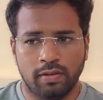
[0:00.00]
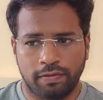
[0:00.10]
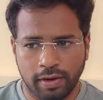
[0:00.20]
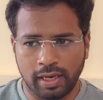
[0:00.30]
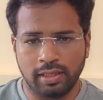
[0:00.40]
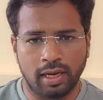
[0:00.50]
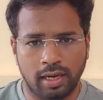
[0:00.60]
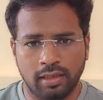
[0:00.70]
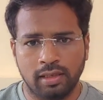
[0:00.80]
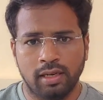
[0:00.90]
For
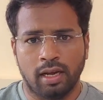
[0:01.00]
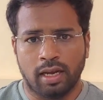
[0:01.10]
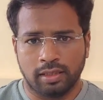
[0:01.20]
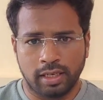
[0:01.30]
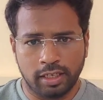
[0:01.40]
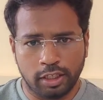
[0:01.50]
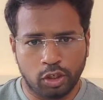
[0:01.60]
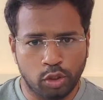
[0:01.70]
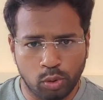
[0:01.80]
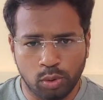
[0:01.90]
that, they need
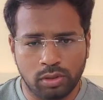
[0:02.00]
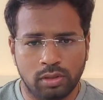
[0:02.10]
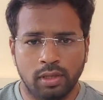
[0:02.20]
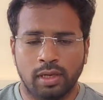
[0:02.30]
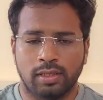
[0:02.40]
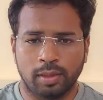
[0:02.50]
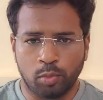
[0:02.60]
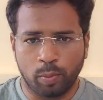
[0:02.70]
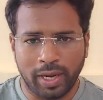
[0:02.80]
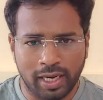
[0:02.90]
to use their
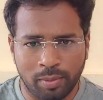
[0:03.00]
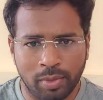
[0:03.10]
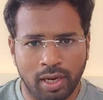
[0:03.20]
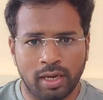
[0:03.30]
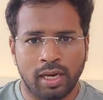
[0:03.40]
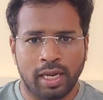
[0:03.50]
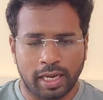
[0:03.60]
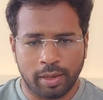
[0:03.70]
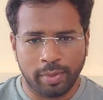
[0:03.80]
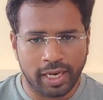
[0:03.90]
mobile number,
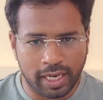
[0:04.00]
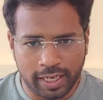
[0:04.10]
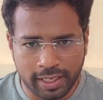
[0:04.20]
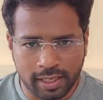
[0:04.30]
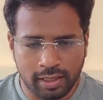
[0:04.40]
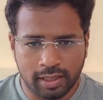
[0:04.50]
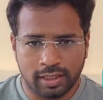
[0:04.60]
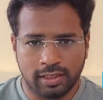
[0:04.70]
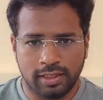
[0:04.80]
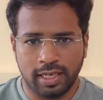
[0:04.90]
email ID,
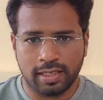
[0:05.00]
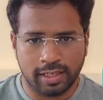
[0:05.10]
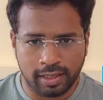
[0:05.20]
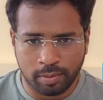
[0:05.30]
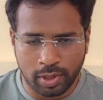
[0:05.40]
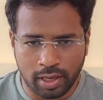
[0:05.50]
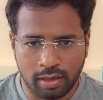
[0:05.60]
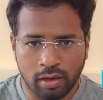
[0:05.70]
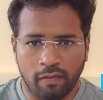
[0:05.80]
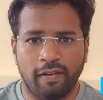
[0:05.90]
GST
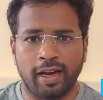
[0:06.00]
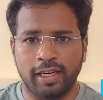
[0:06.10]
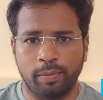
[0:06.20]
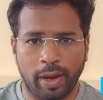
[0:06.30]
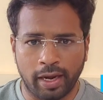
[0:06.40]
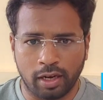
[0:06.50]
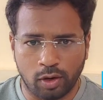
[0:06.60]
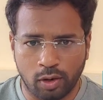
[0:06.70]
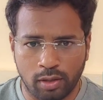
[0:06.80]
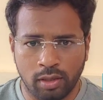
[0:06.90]
number, valid bank
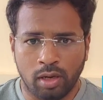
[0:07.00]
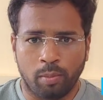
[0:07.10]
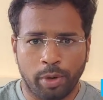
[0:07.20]
account.